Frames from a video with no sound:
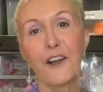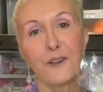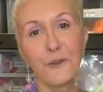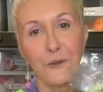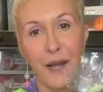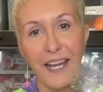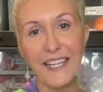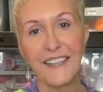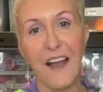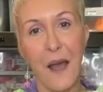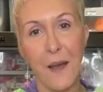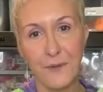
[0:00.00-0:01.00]
great
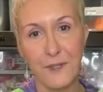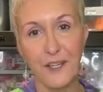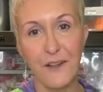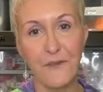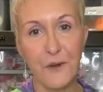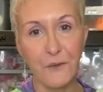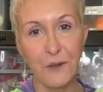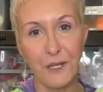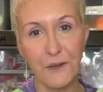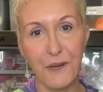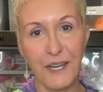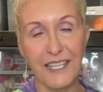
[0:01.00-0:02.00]
option if you
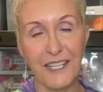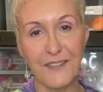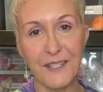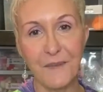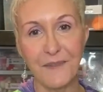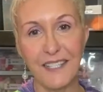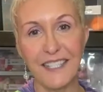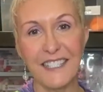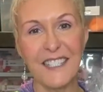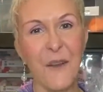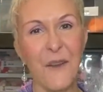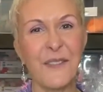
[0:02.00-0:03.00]
really want to give something
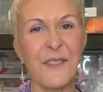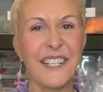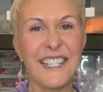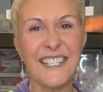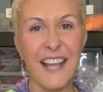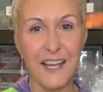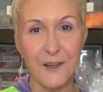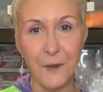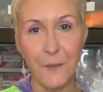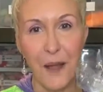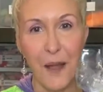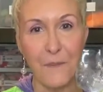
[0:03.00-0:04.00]
that's going to excite your
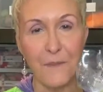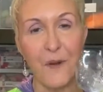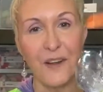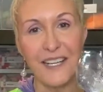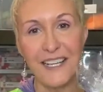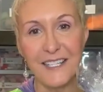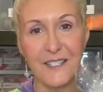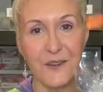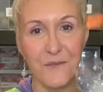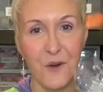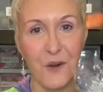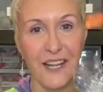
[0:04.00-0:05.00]
pup on
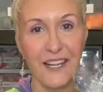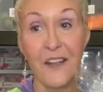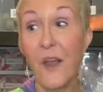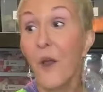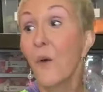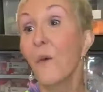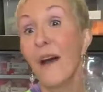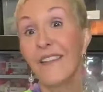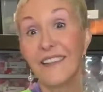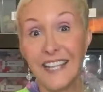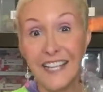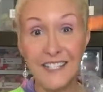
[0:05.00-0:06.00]
Easter morning while
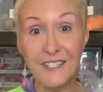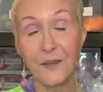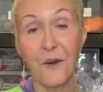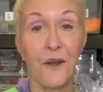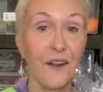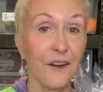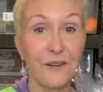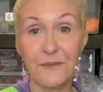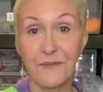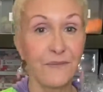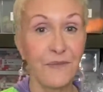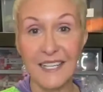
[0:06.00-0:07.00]
the kids are
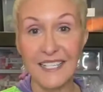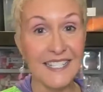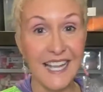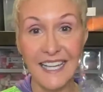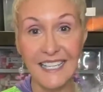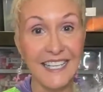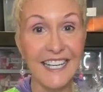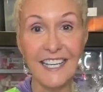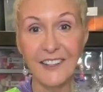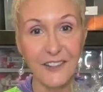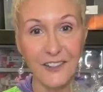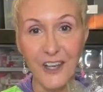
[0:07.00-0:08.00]
excited
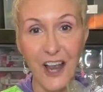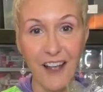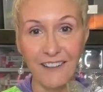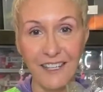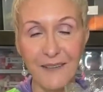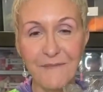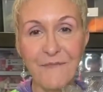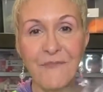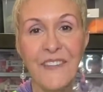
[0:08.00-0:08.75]
eating their chocolate.